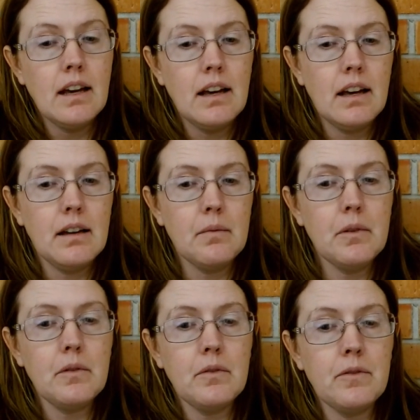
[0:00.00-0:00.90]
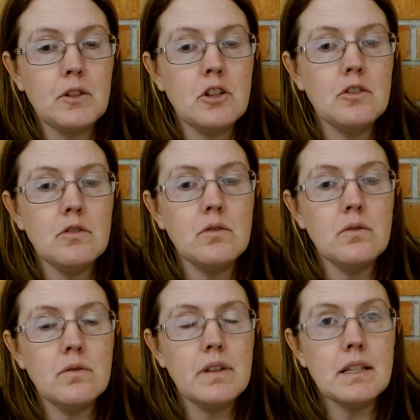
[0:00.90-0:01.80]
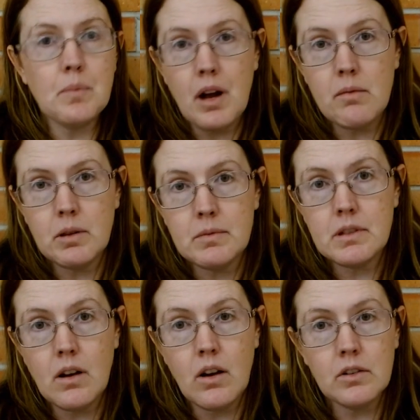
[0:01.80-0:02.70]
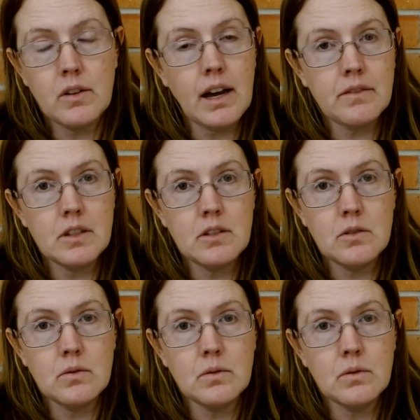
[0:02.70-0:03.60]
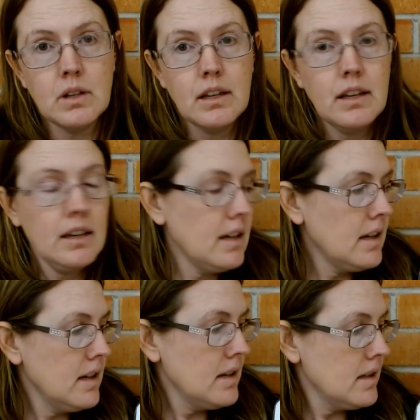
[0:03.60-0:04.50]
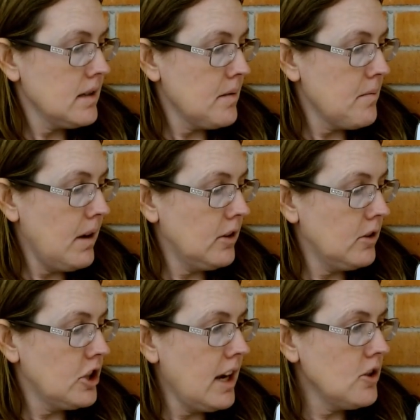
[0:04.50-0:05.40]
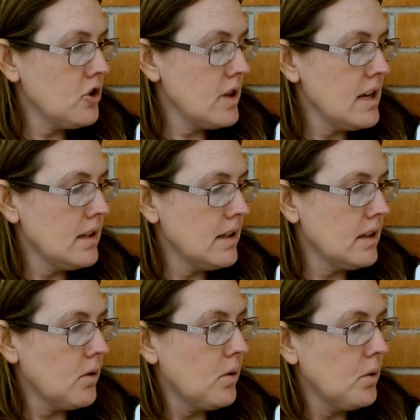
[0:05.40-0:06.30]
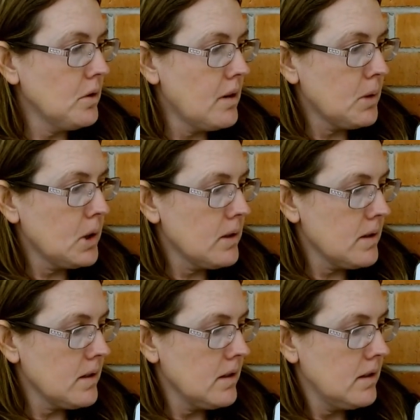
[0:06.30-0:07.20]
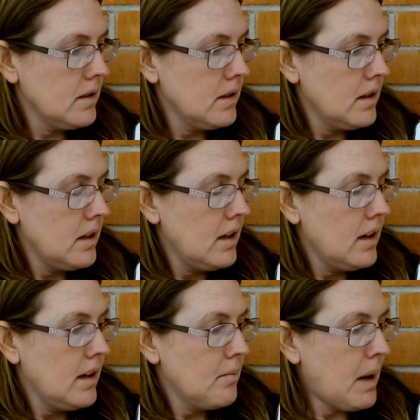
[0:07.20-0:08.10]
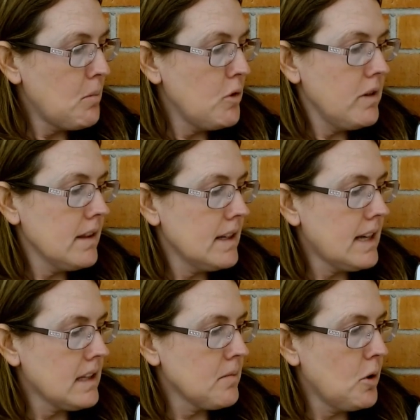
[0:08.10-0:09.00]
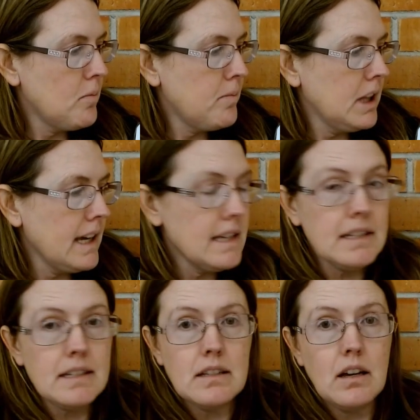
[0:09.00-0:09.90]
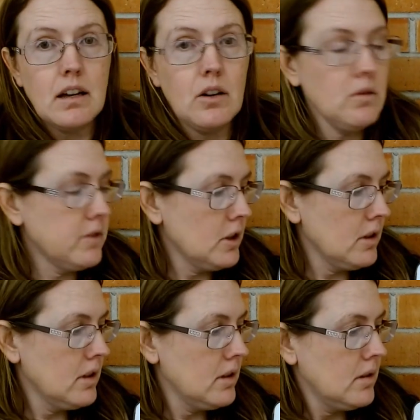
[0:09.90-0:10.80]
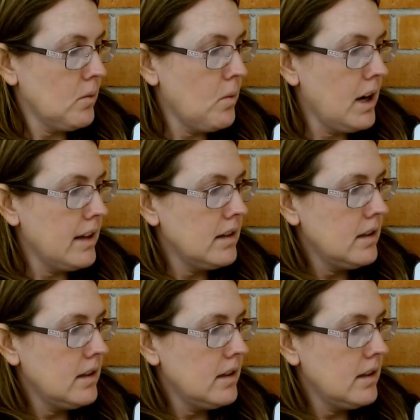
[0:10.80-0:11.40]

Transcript: to do these problems, all you have to do is change these into whole numbers by moving the decimal place over 1.